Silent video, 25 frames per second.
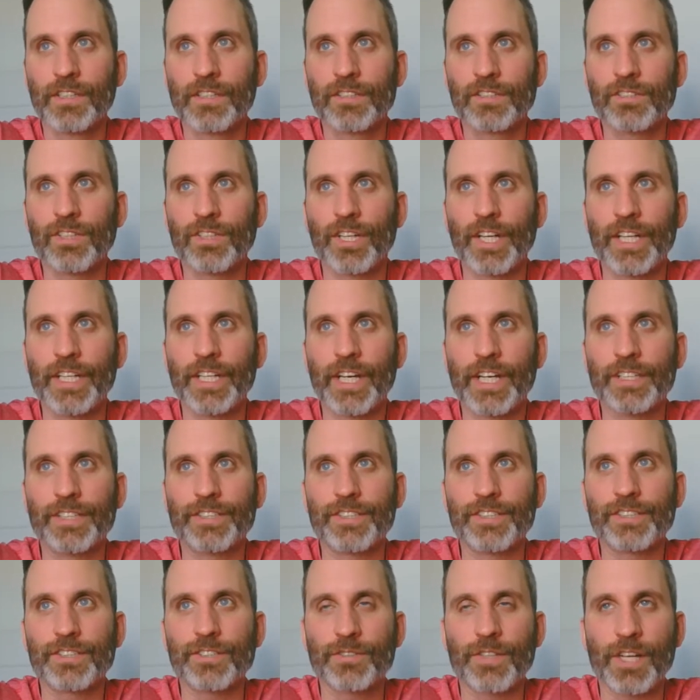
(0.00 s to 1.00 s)
So I
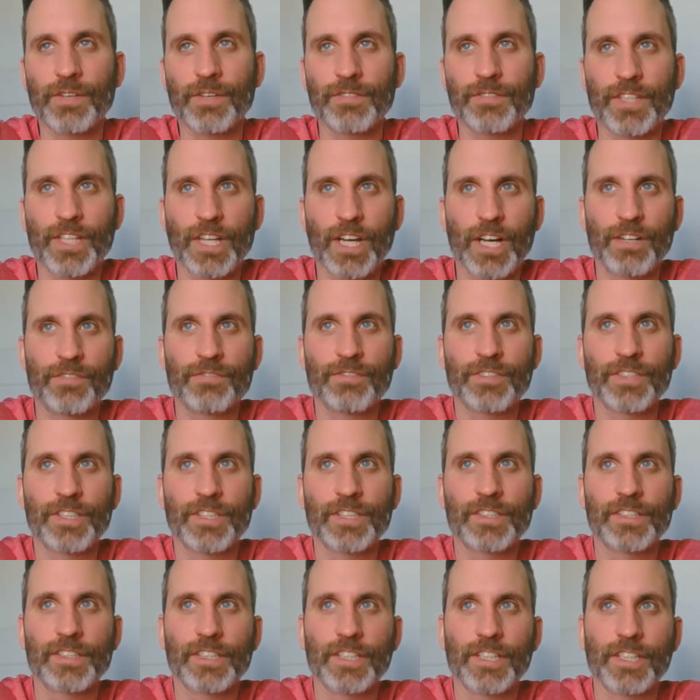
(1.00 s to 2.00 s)
just don't have the
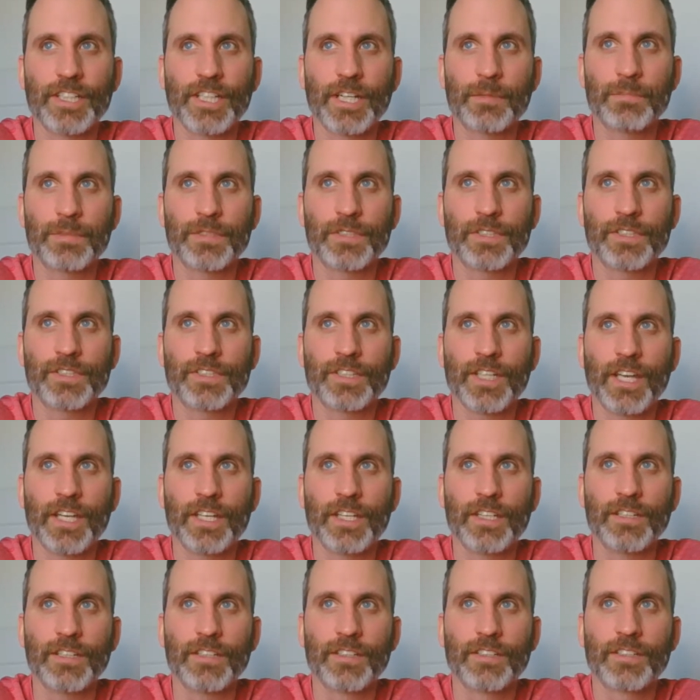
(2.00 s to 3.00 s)
confidence to get up and
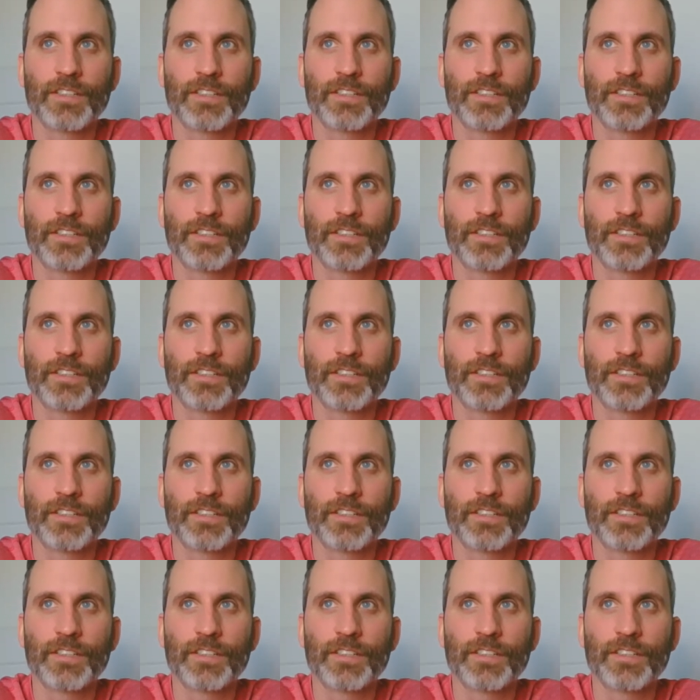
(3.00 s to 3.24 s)
say